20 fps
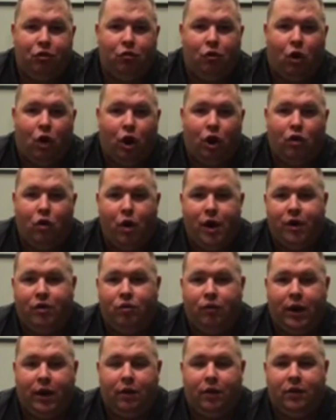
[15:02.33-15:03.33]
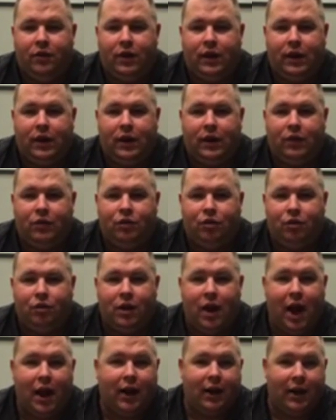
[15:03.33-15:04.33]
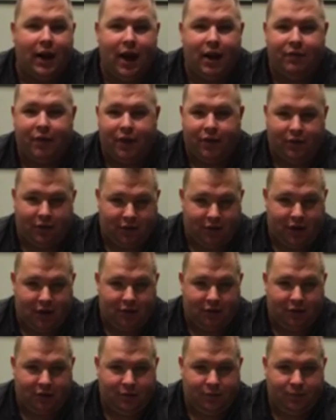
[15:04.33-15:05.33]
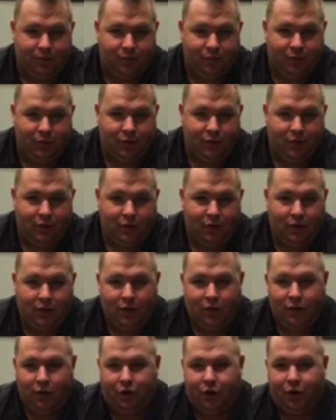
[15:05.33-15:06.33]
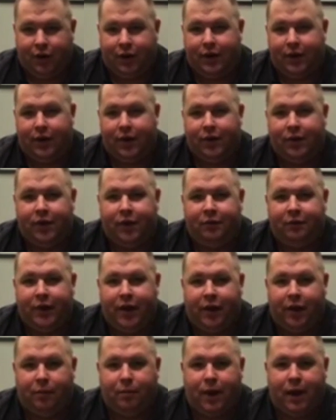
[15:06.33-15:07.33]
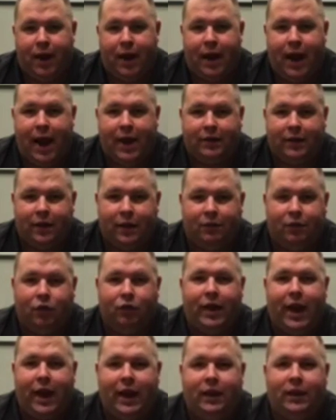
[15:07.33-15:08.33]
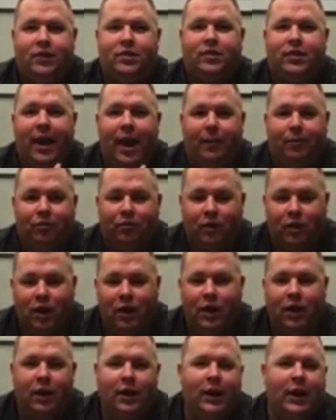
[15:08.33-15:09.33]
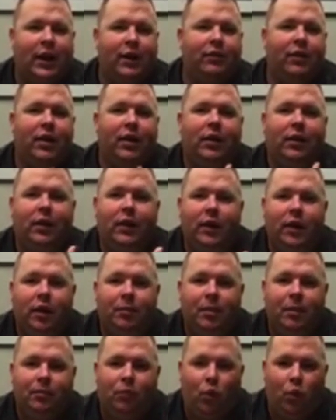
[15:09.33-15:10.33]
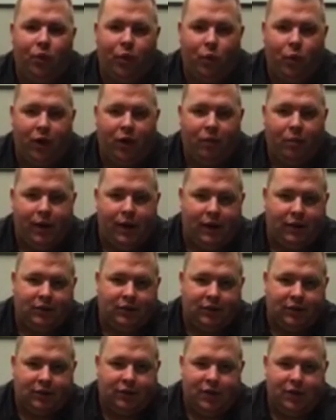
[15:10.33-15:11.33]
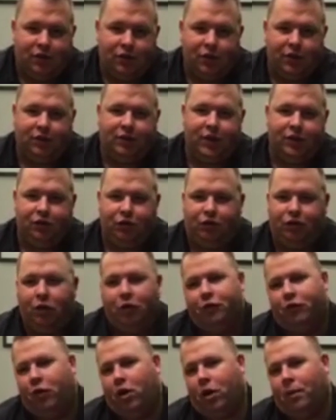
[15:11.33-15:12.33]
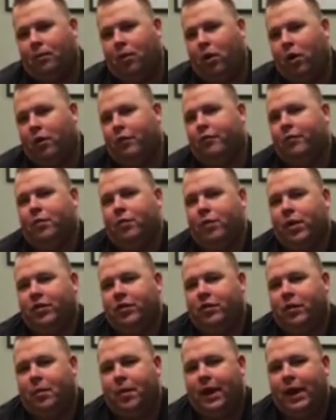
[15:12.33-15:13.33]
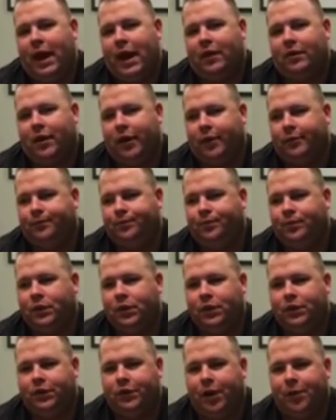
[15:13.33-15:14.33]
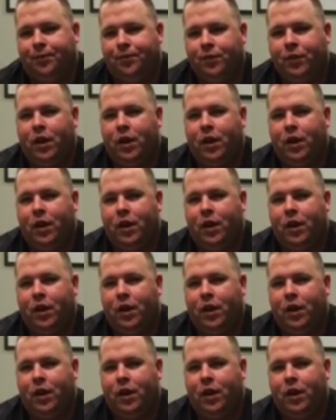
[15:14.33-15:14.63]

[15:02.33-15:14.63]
The only thing you are going to guarantee is you're not going to have any success. You're going to guarantee failure by not acting. If you take steps, even a little bit more than what everybody else does, it's going to set you so far apart from the rest of everybody out there.